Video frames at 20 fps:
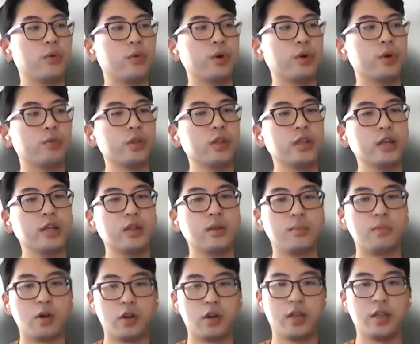where we're really in the
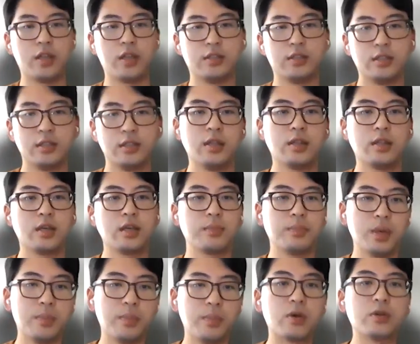market and
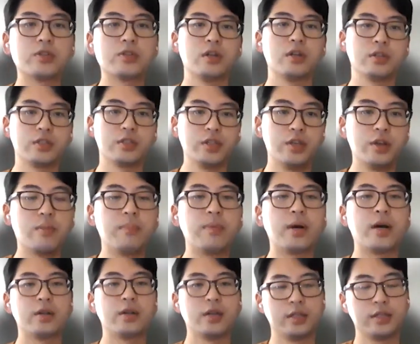like people are starting to hear
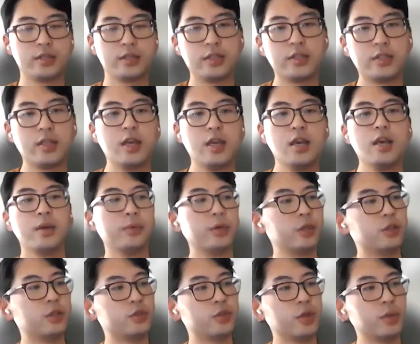about us and
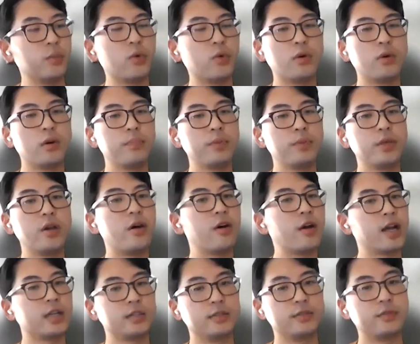we're doing more P R
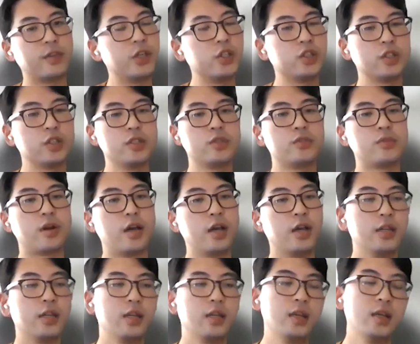activations,
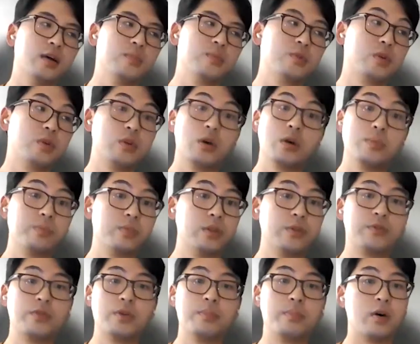right? Um, so a
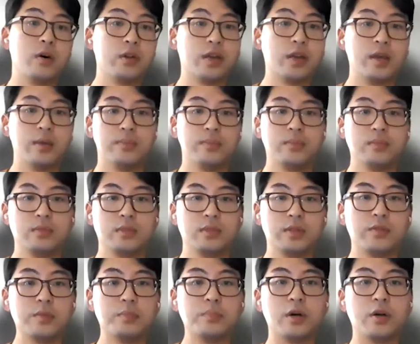different ball game,
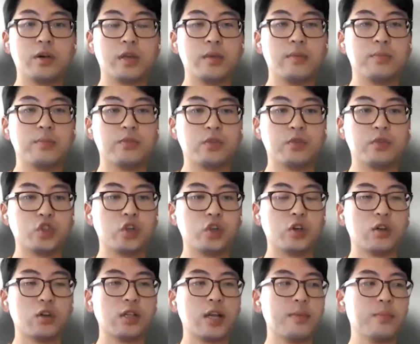different ball game for
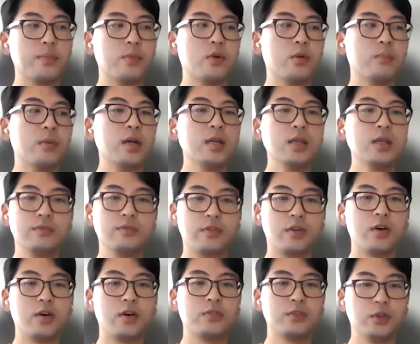sure. A lot more money
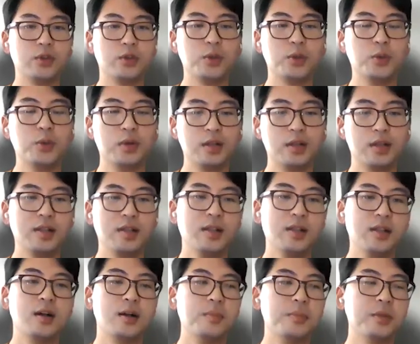involved too.
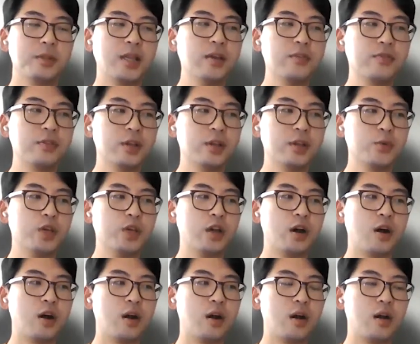Uh, but thankfully we
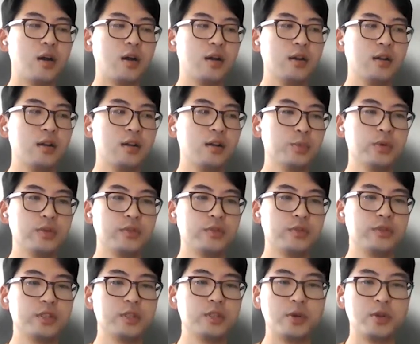are a group
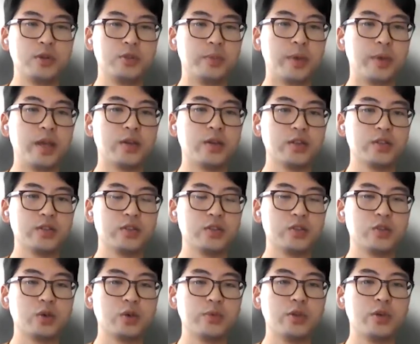of experienced bankers,
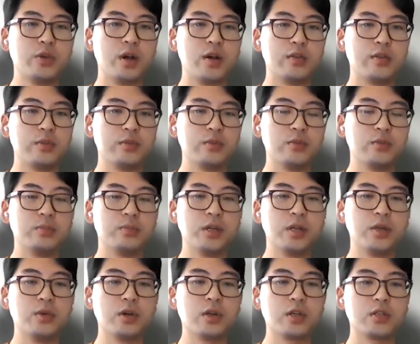so we know how
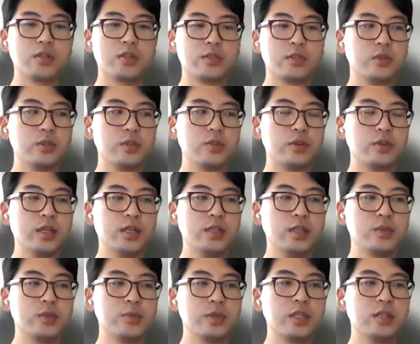money works to a
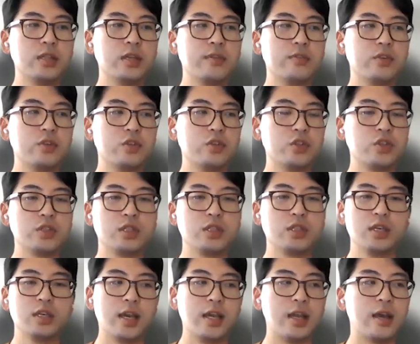degree, so we can leverage
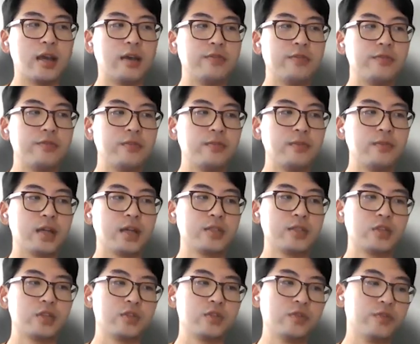and have
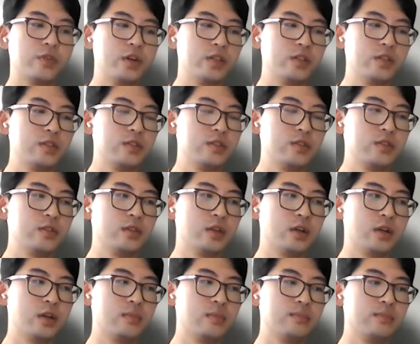access to funds
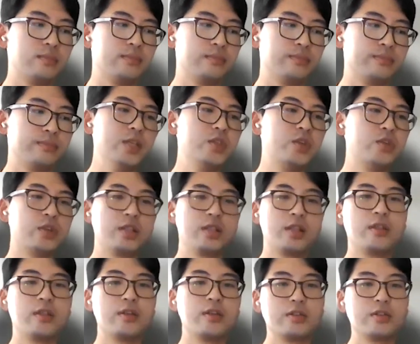um, easier than
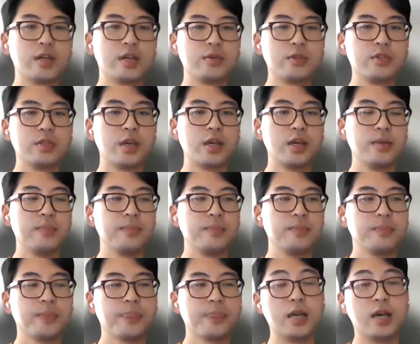others, I would say.
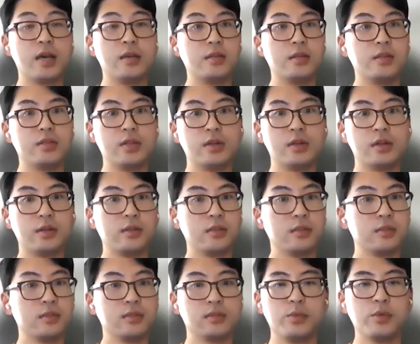But yeah, this year
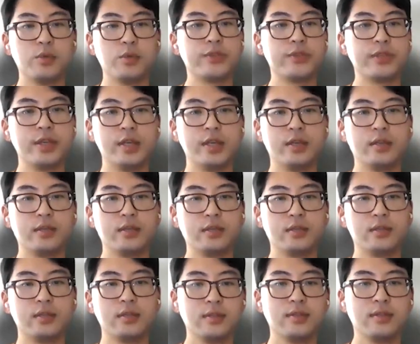we'll see.
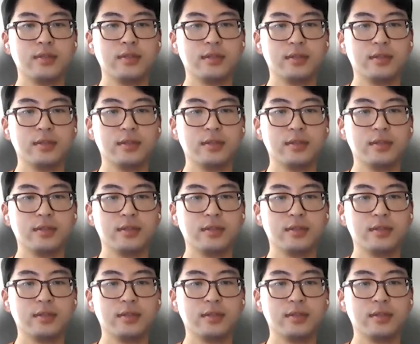Yeah,